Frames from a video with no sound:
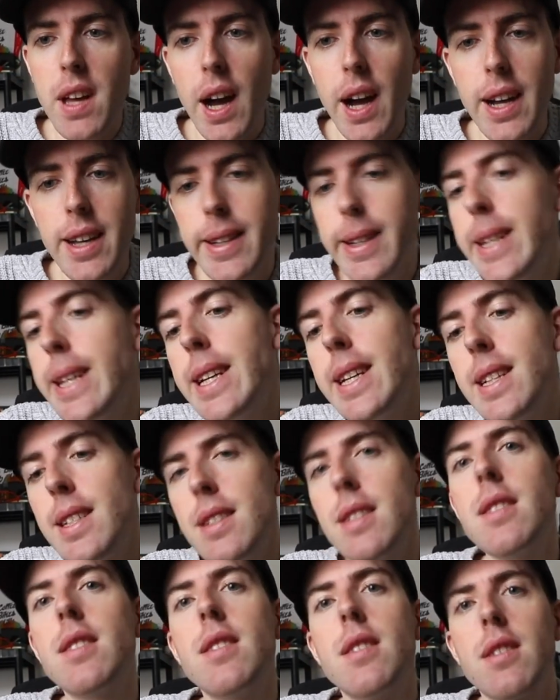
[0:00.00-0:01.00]
I
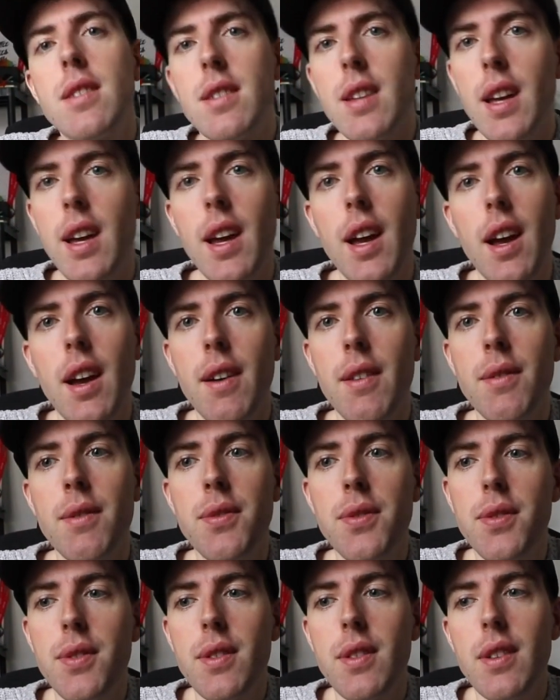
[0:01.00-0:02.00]
need to
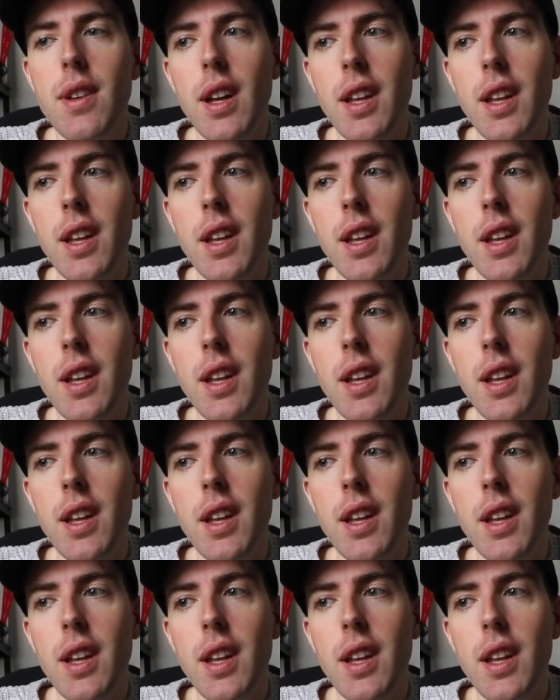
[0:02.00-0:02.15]
have